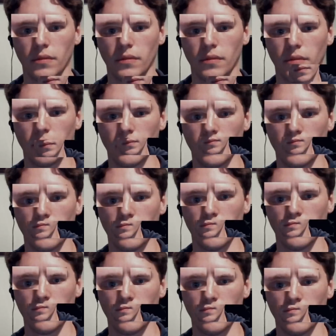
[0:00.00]

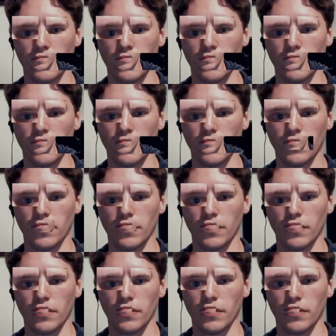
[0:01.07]

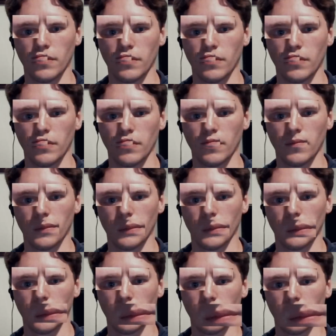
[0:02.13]

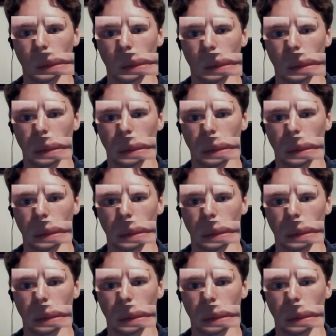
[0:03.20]
(no one is talking)